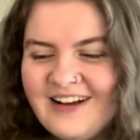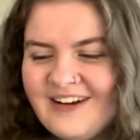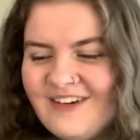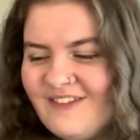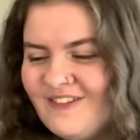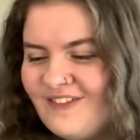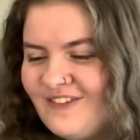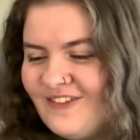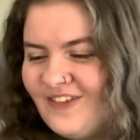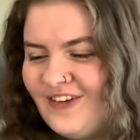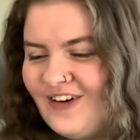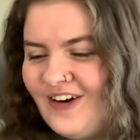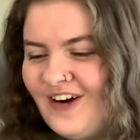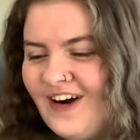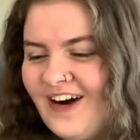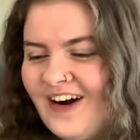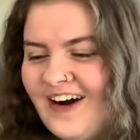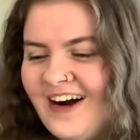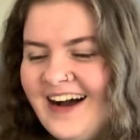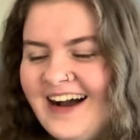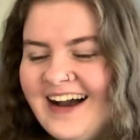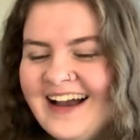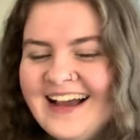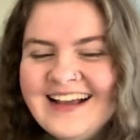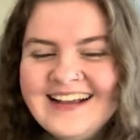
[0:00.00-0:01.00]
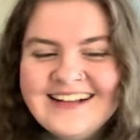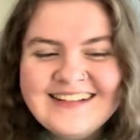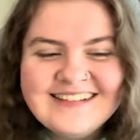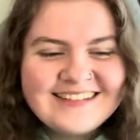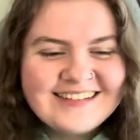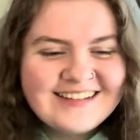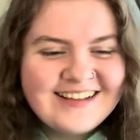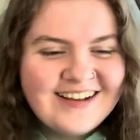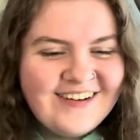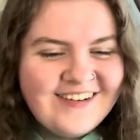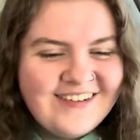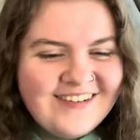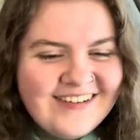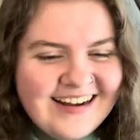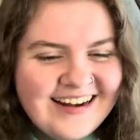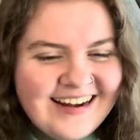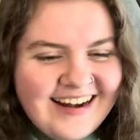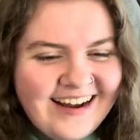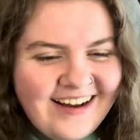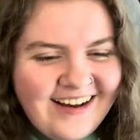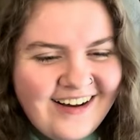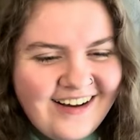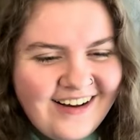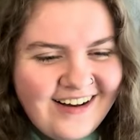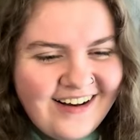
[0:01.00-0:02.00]
What is going
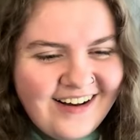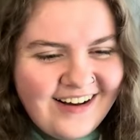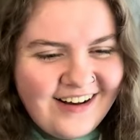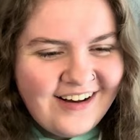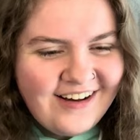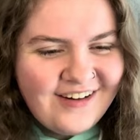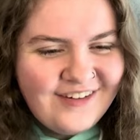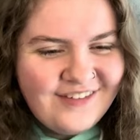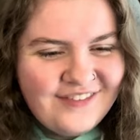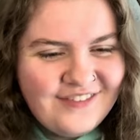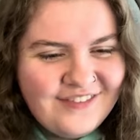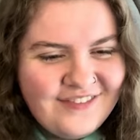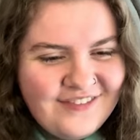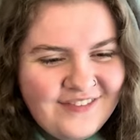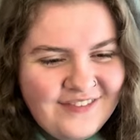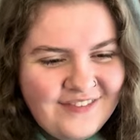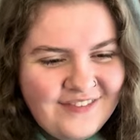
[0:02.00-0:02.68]
off?